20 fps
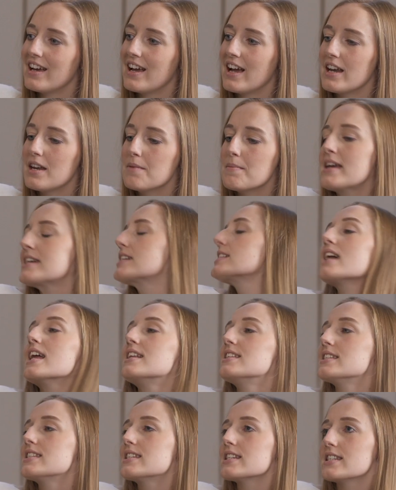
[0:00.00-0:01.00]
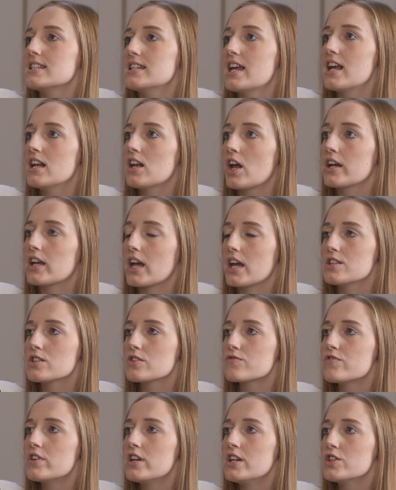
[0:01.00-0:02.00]
And it makes sense, doesn't it? Like,
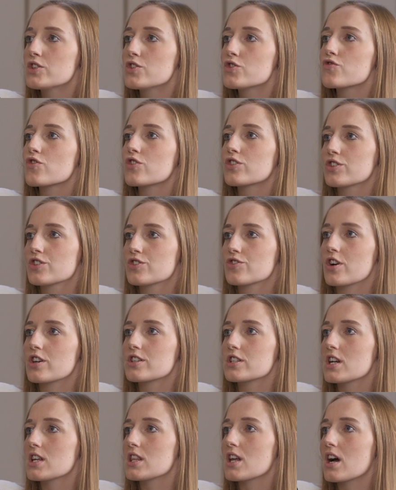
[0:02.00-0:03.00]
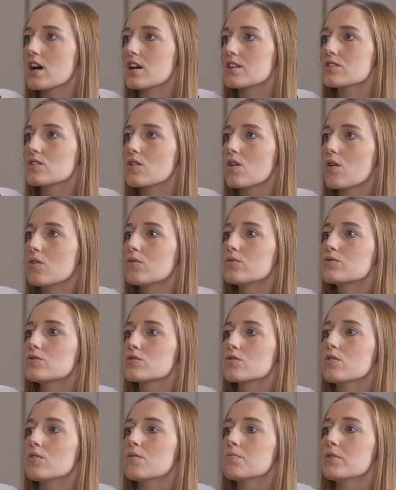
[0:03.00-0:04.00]
it's a really strong structure that has to
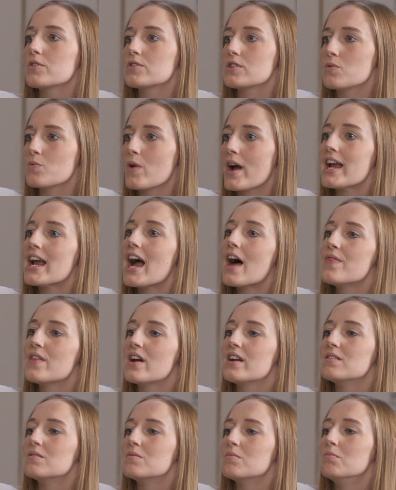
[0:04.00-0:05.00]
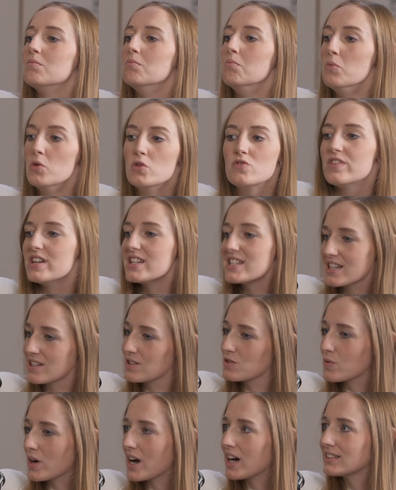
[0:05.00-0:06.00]
hold your body weight and then move it
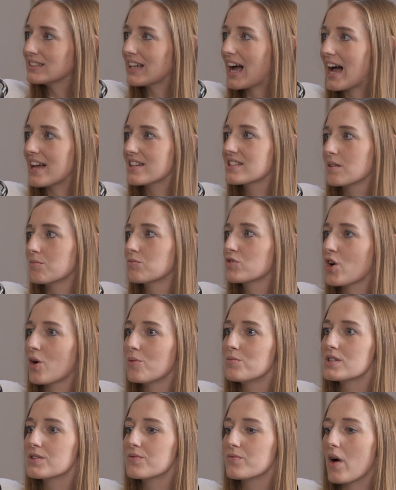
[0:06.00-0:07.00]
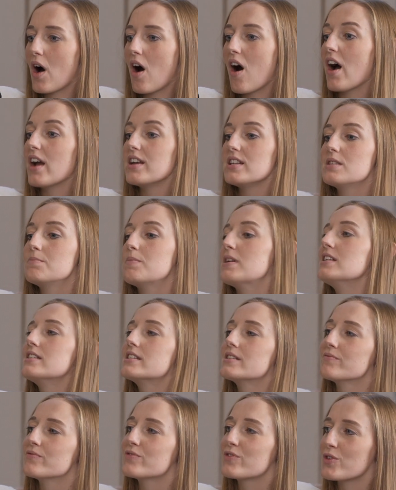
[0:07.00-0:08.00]
as well at sometimes high
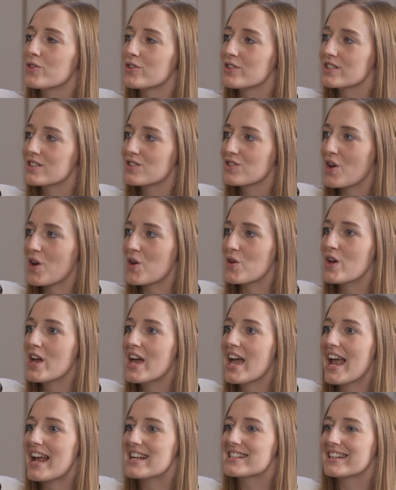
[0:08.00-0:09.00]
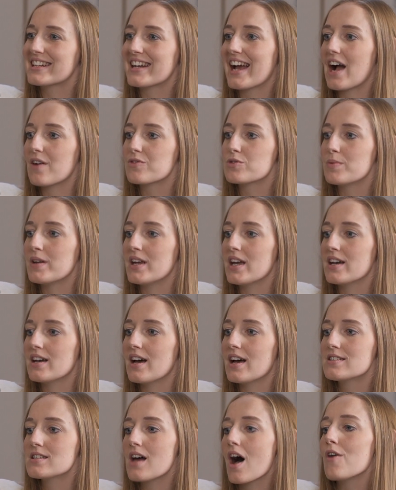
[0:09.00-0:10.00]
speeds and force. So it's going to have to be
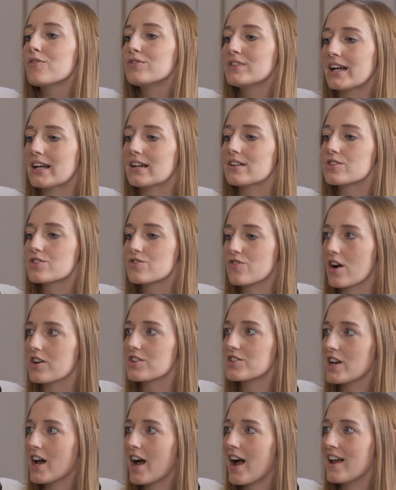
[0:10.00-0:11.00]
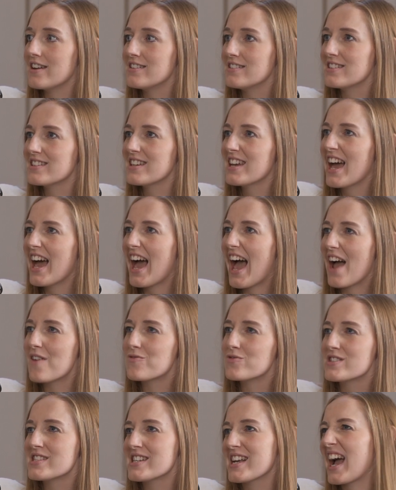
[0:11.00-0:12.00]
a tough little structure, and
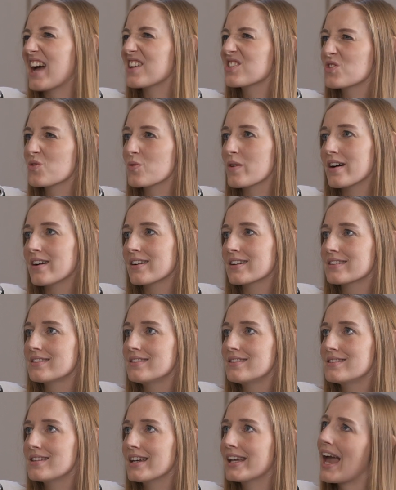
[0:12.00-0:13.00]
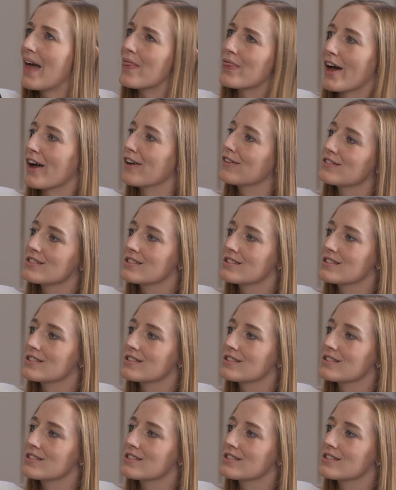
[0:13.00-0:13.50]
everything has to work together.